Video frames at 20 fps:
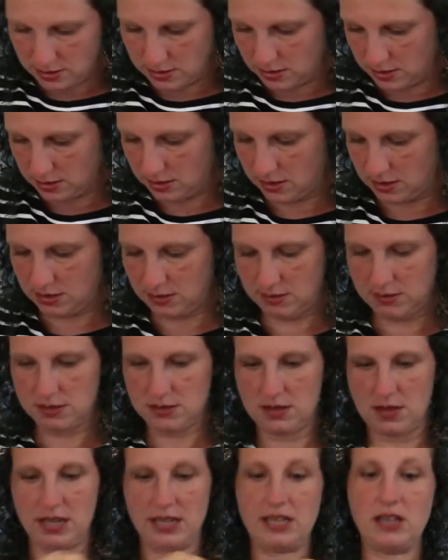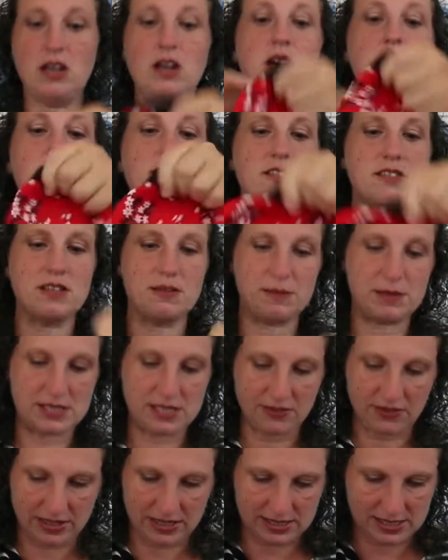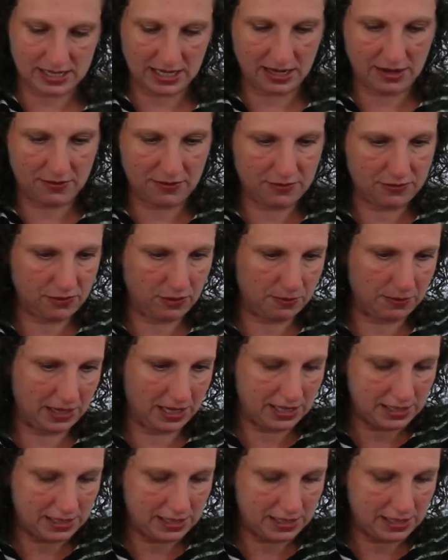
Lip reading: And I can't, so let me see if I can see it from the